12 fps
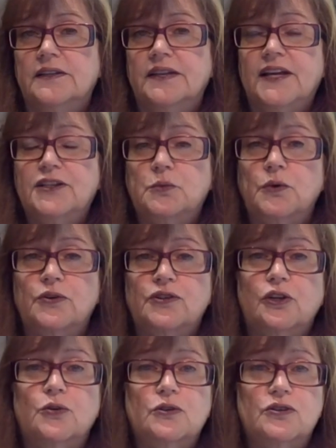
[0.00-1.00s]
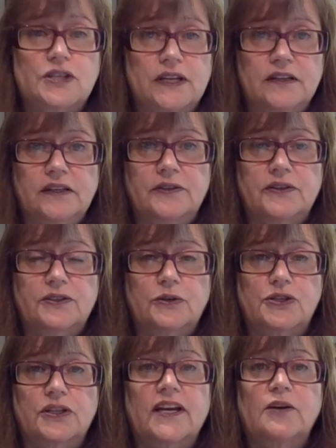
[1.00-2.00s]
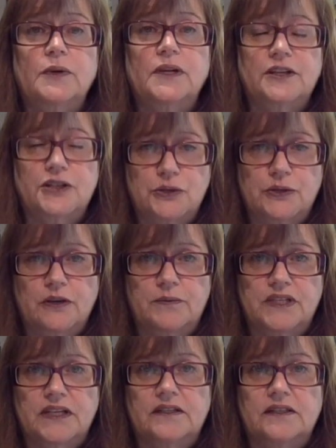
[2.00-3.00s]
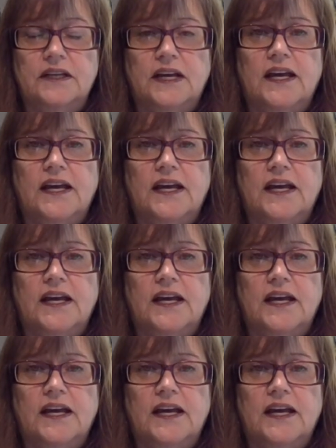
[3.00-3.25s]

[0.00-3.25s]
That's where the social equity issue comes in.